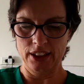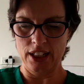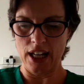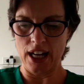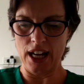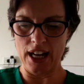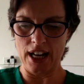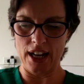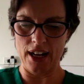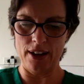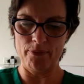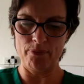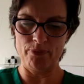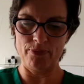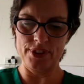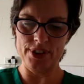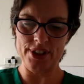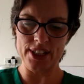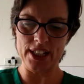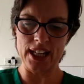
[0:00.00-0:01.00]

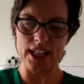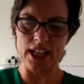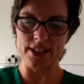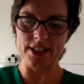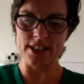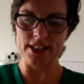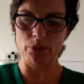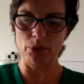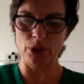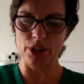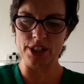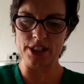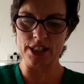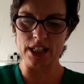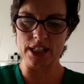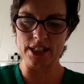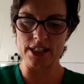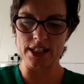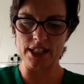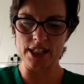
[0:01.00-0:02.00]
So let's see, what does
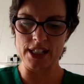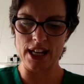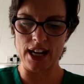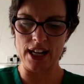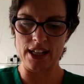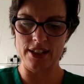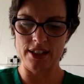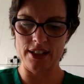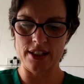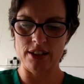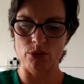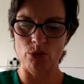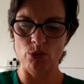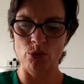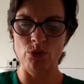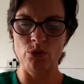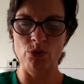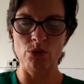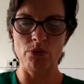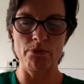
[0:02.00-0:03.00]
it suggest?
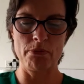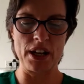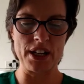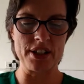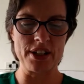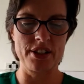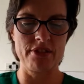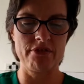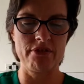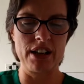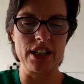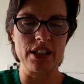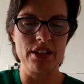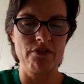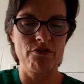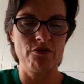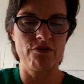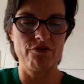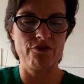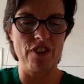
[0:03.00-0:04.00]
Ooh,
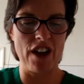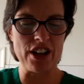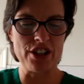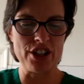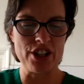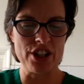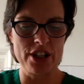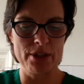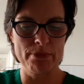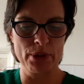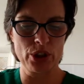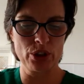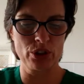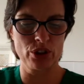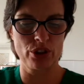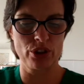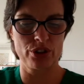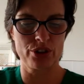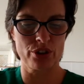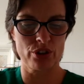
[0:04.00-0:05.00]
Mediterranean vegetable
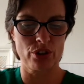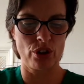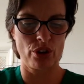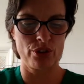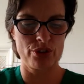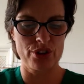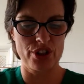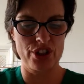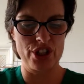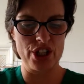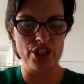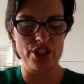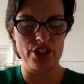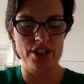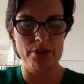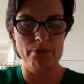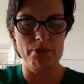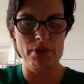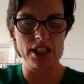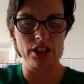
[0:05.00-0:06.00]
couscous,
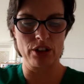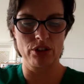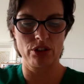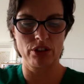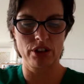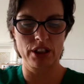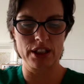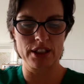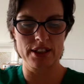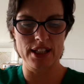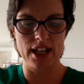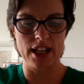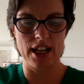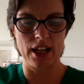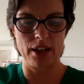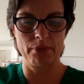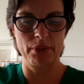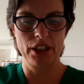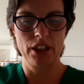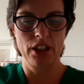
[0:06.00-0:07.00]
30-minute cooking
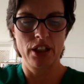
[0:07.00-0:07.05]
time.